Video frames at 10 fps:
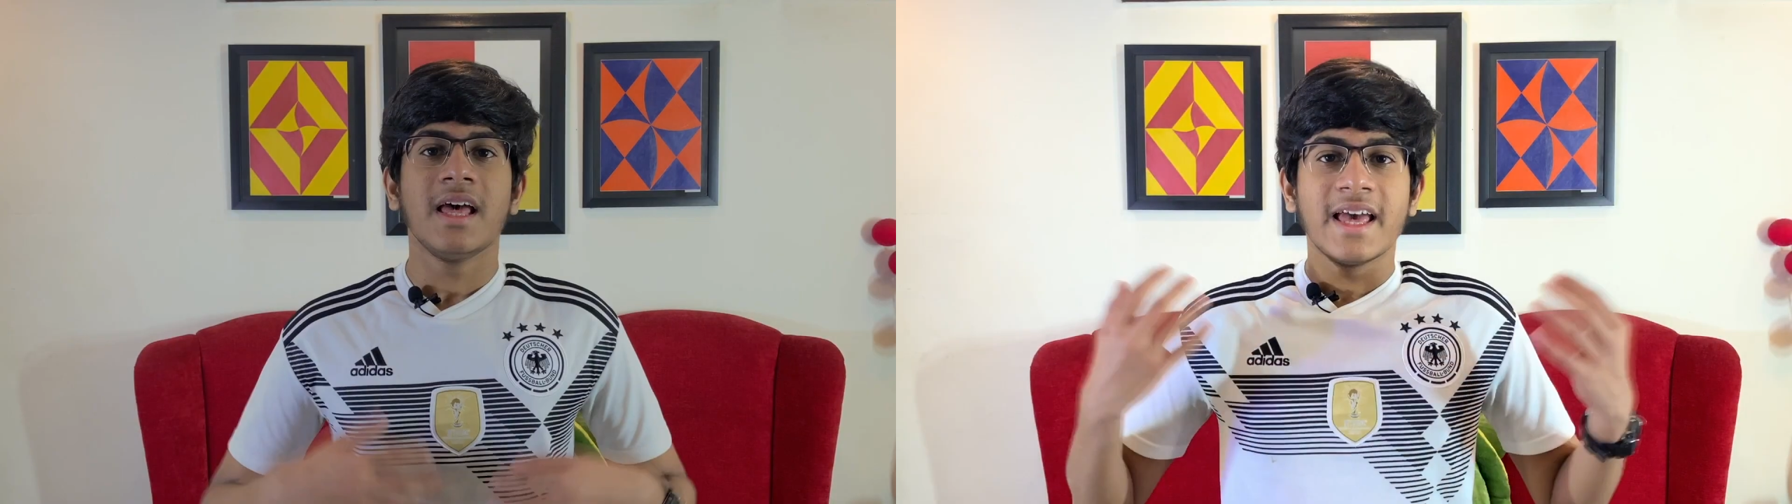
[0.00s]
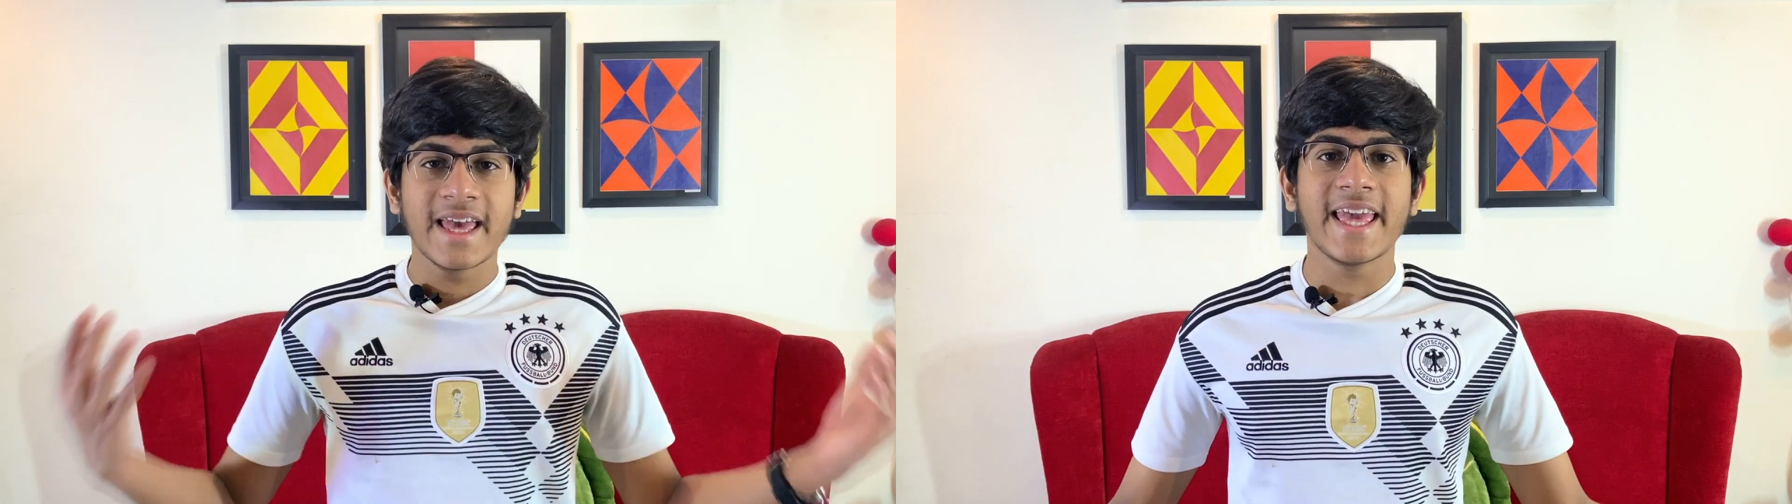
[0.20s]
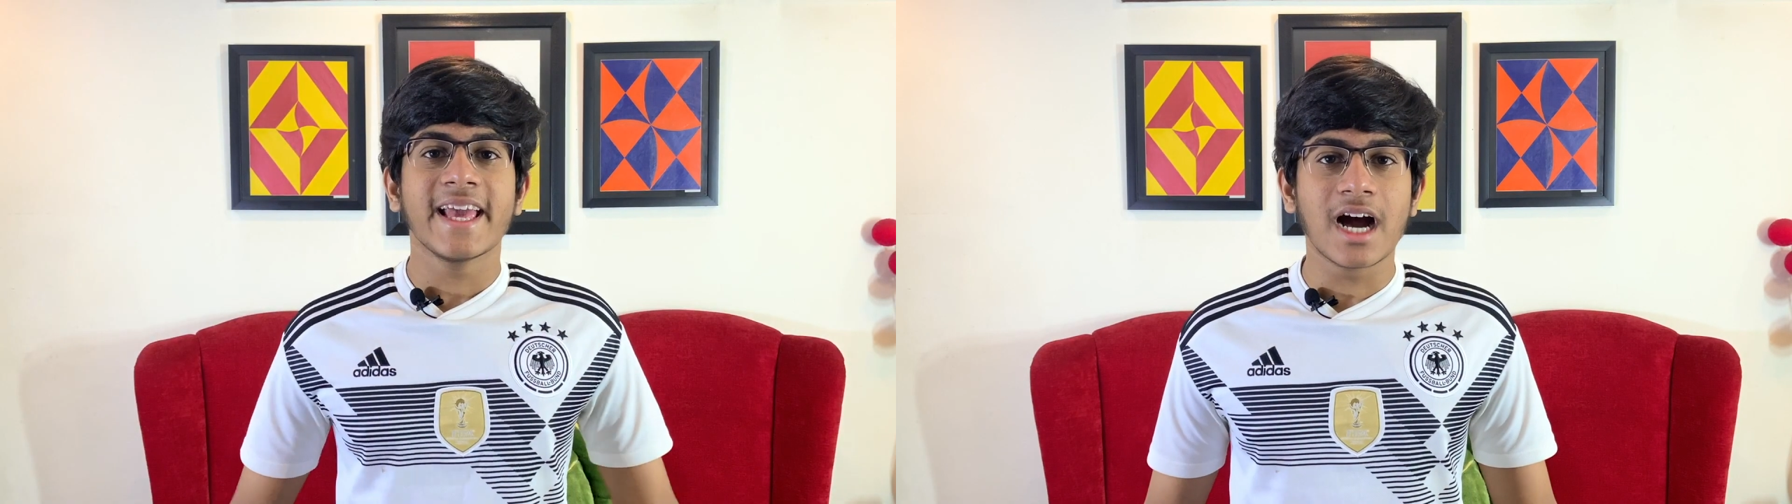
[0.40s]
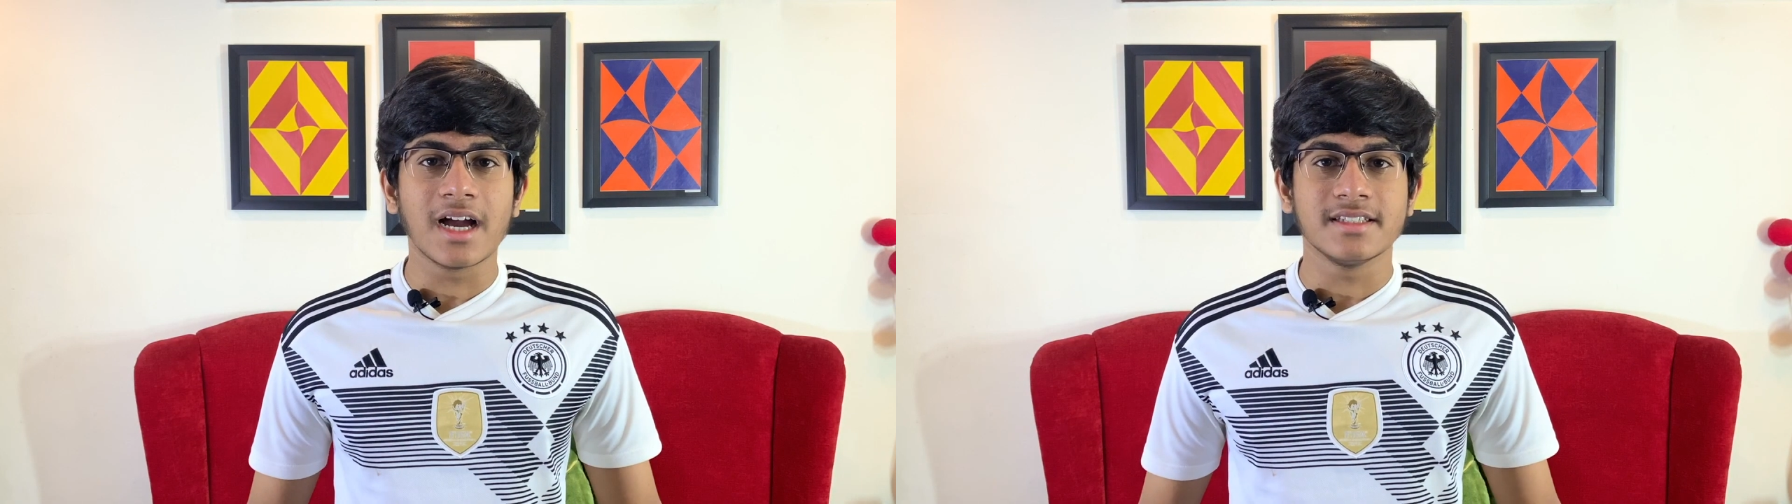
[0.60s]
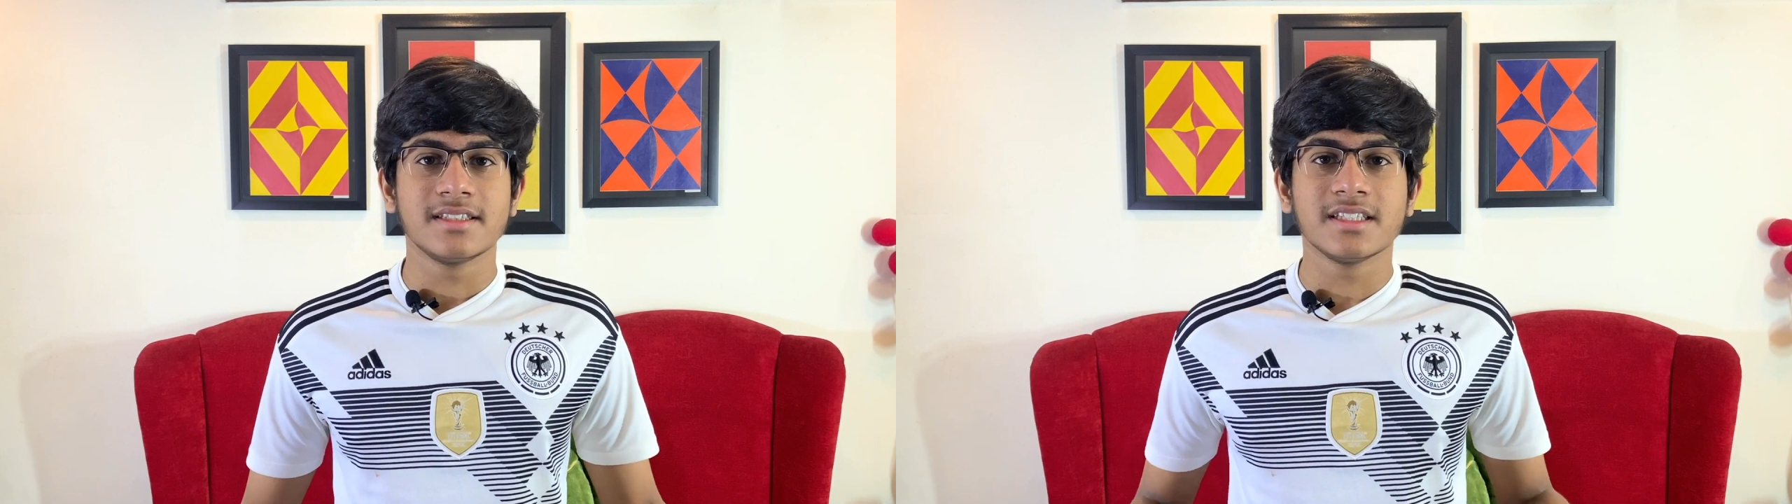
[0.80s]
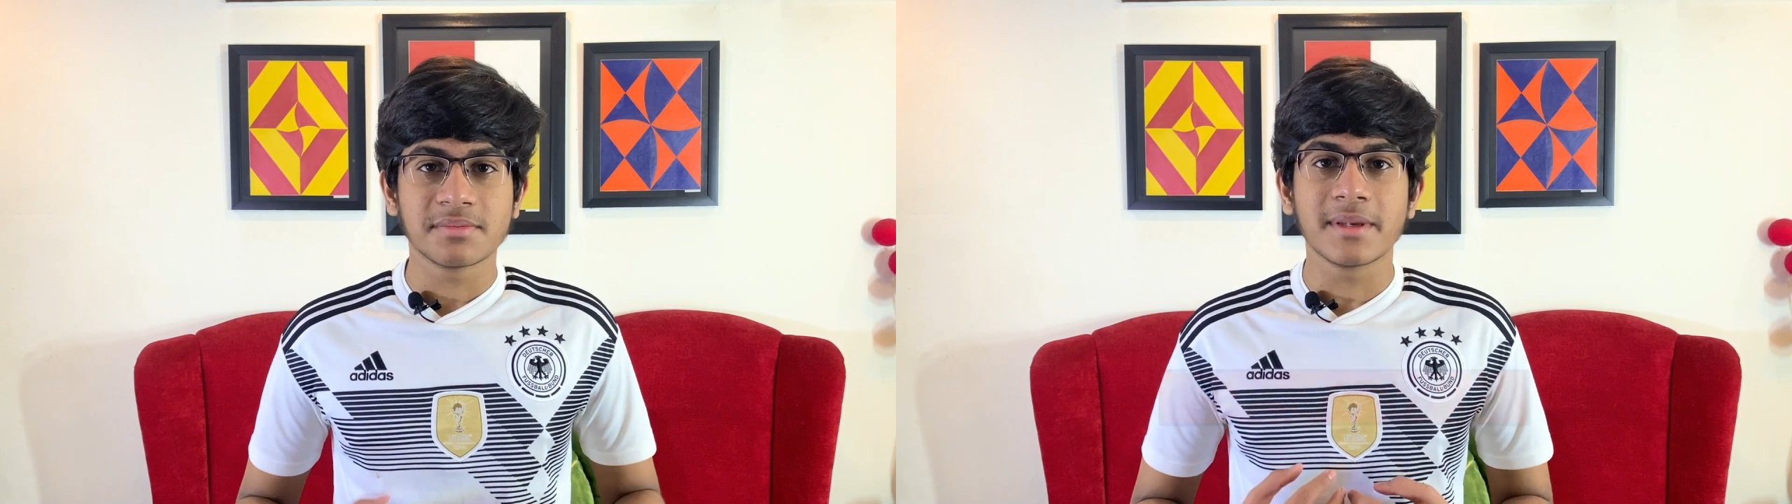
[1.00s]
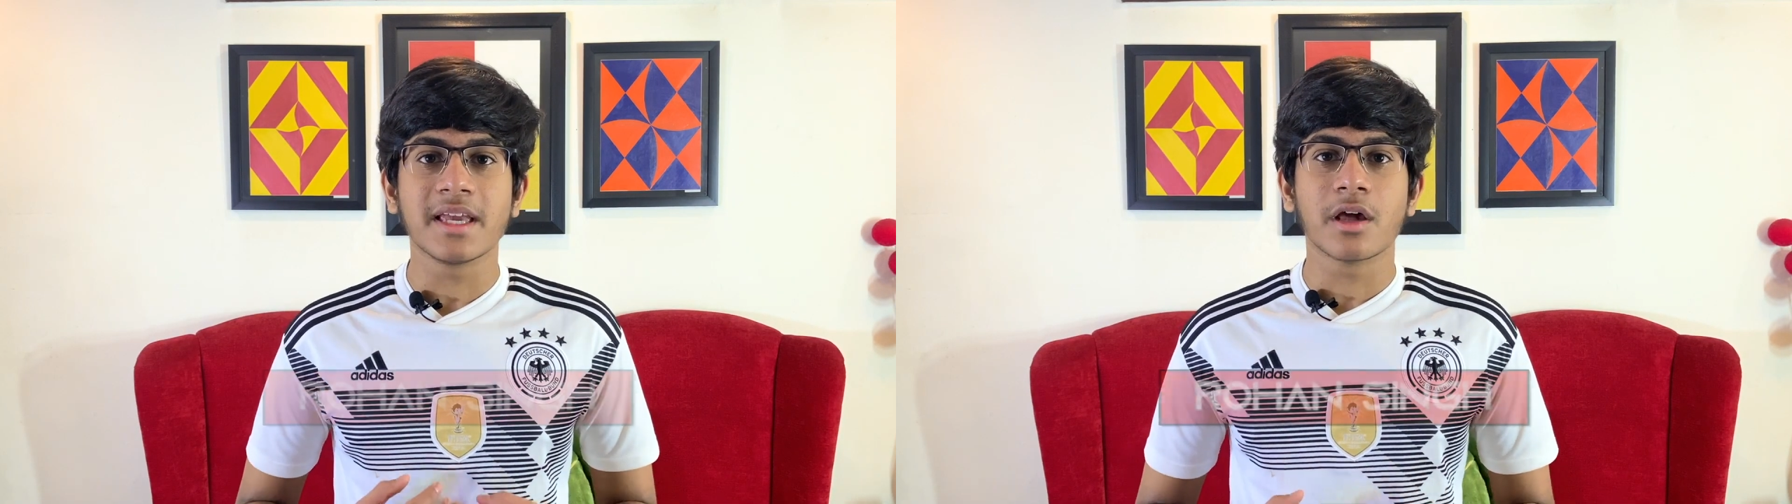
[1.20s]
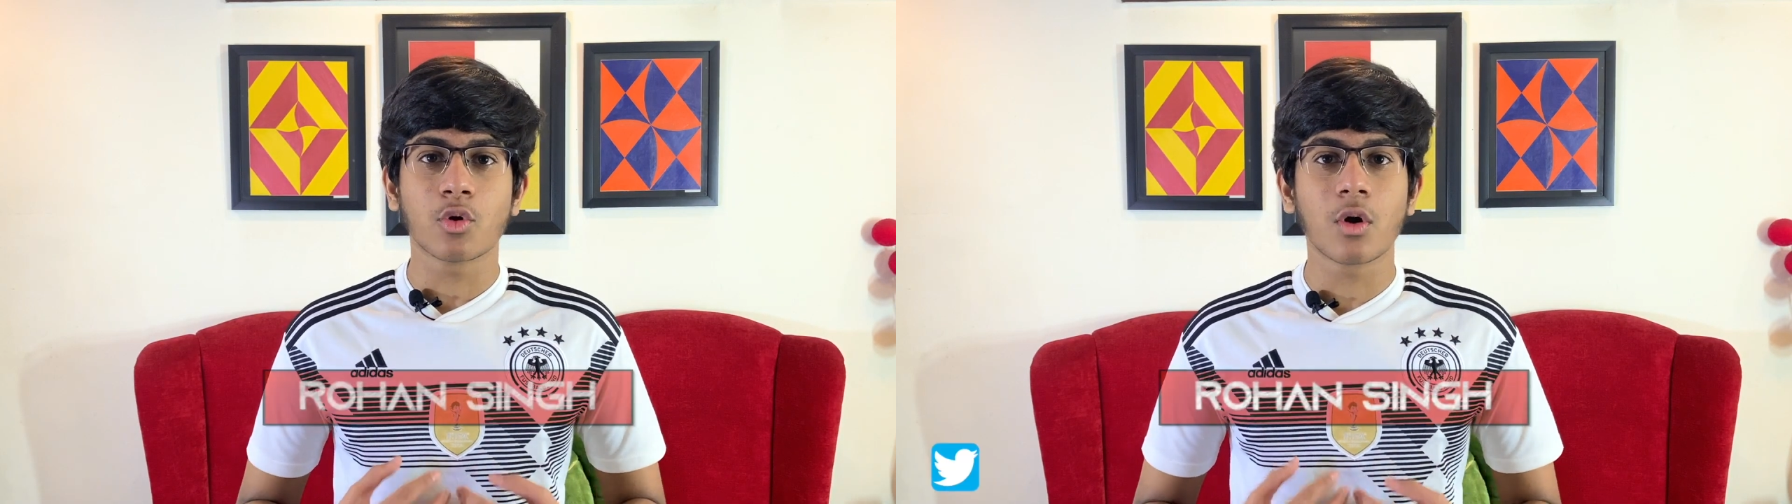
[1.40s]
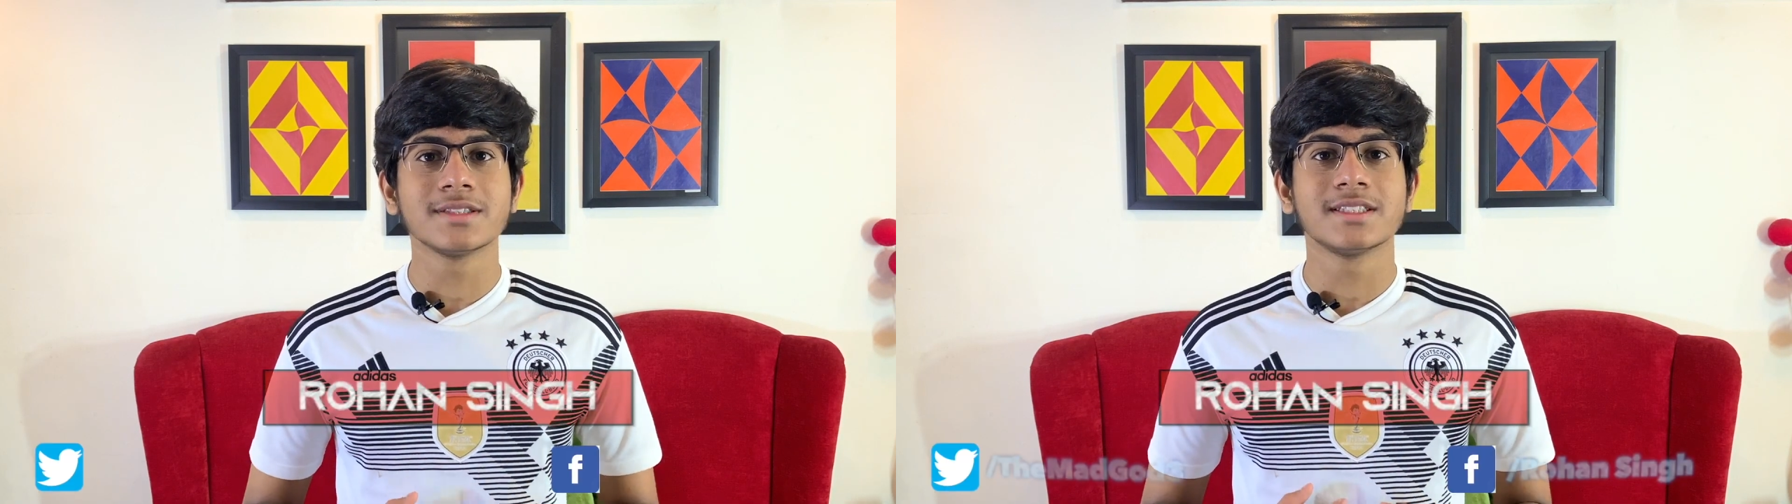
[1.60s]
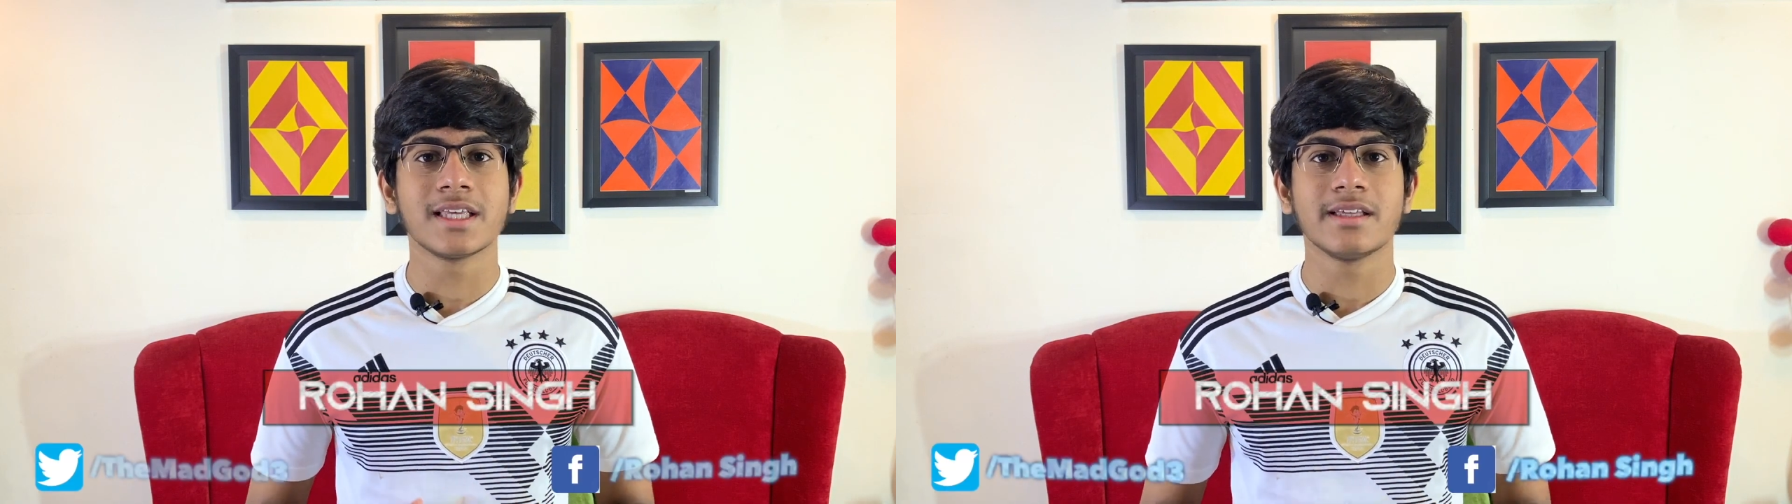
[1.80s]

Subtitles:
Hey guys, it's me, Rohan Singh,